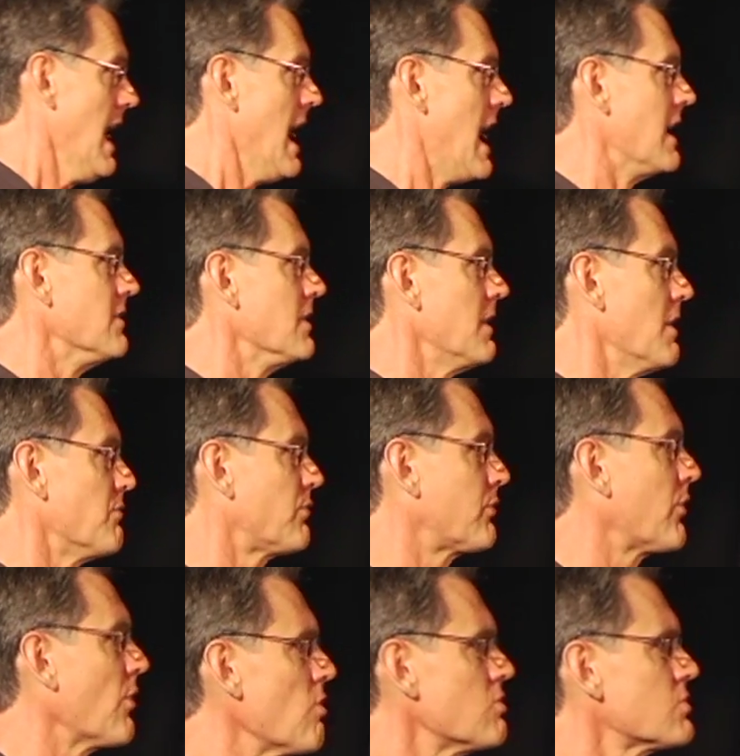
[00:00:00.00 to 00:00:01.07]
In the
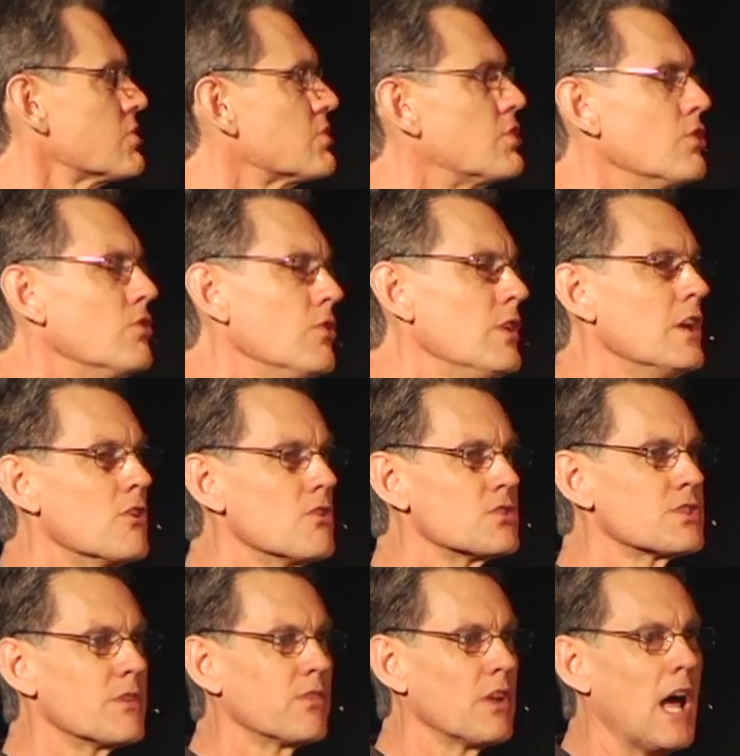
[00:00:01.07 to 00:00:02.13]
first 2
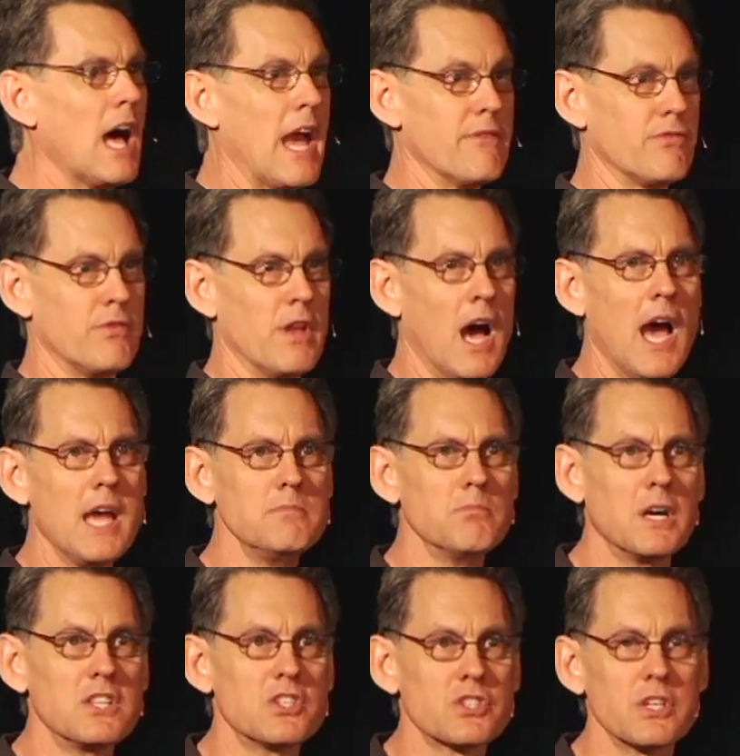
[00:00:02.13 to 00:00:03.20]
years of life, 9
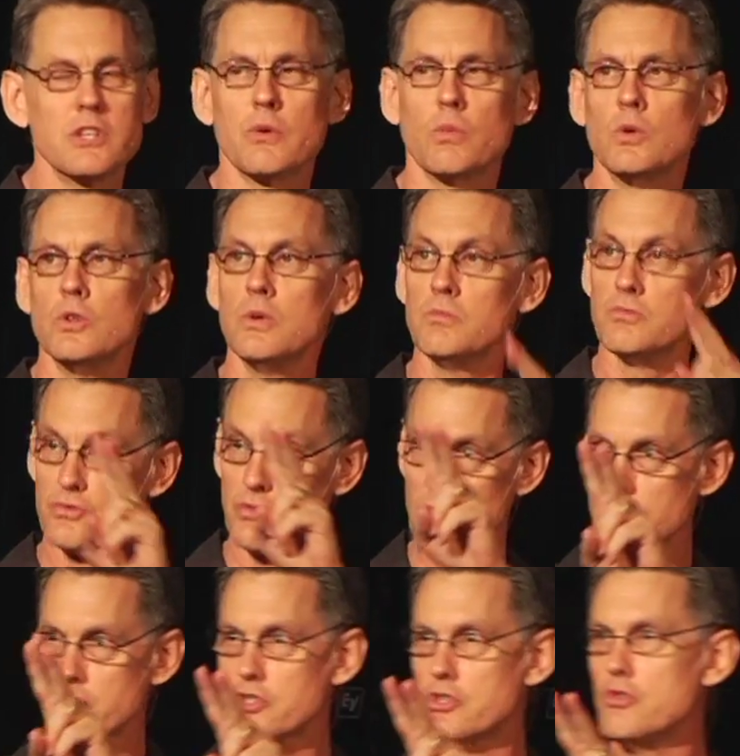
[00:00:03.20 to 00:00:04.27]
months in the womb,
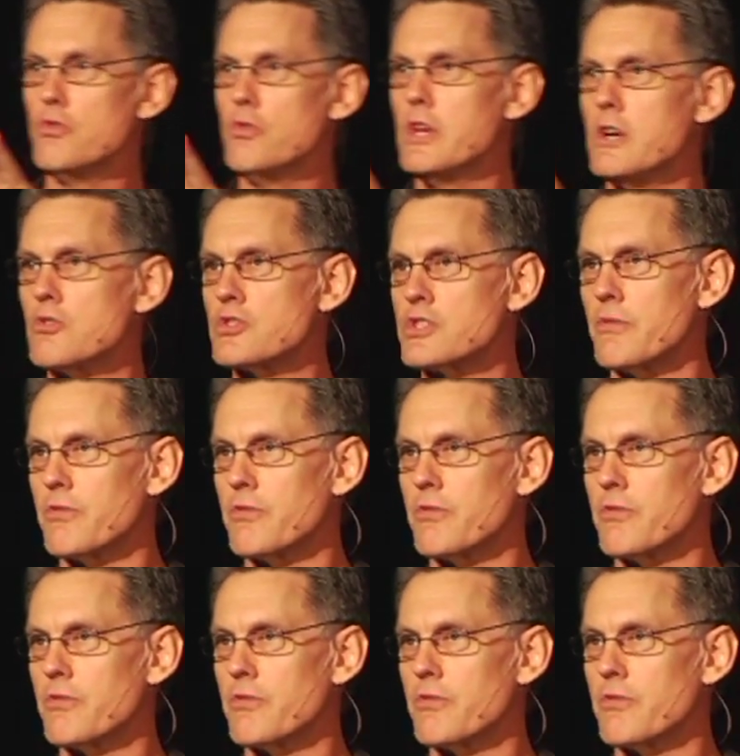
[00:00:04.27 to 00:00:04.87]
first 2 years